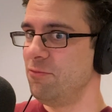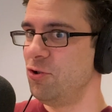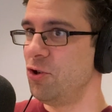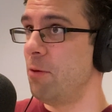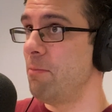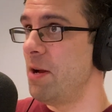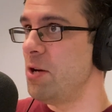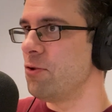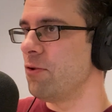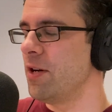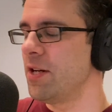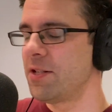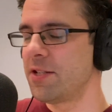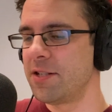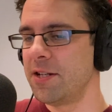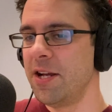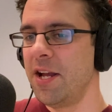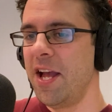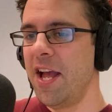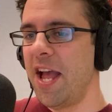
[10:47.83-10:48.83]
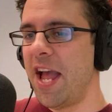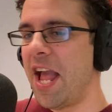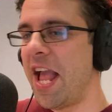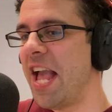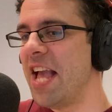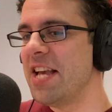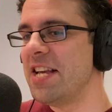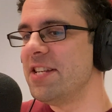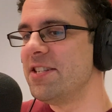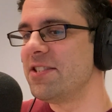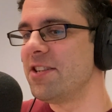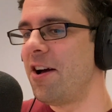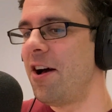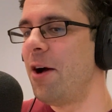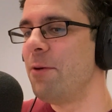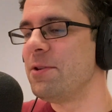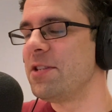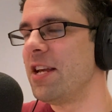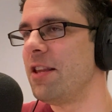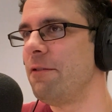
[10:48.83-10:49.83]
John Matrix is,
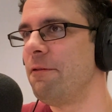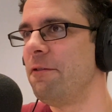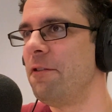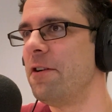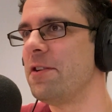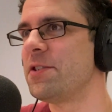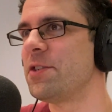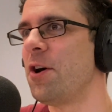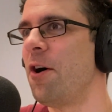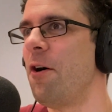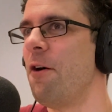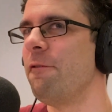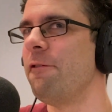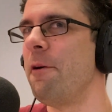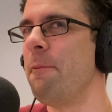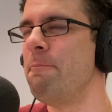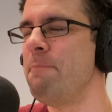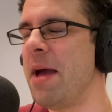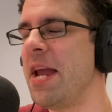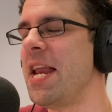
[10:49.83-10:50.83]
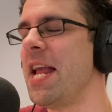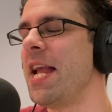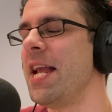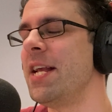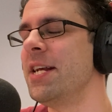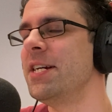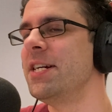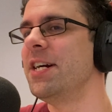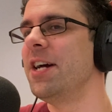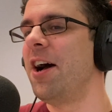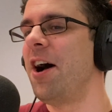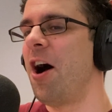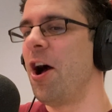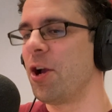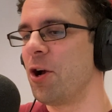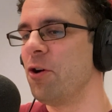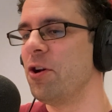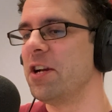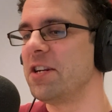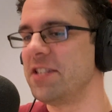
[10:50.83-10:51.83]
I would say, the first of many
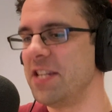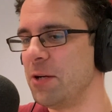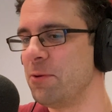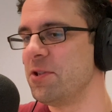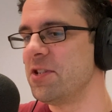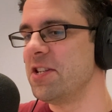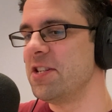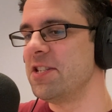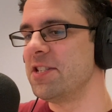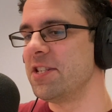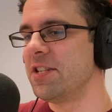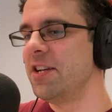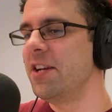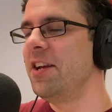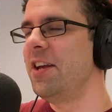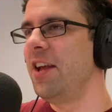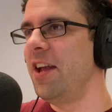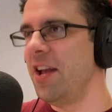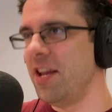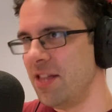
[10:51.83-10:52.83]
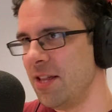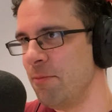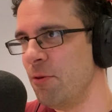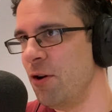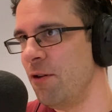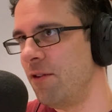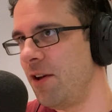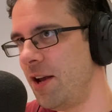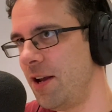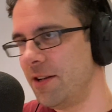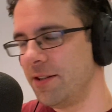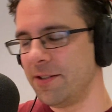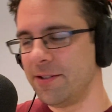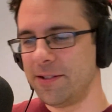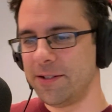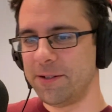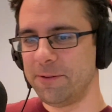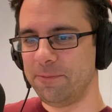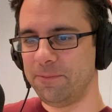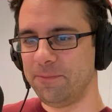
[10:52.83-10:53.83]
iconic sequences in the movie.
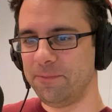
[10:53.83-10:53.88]
Okay.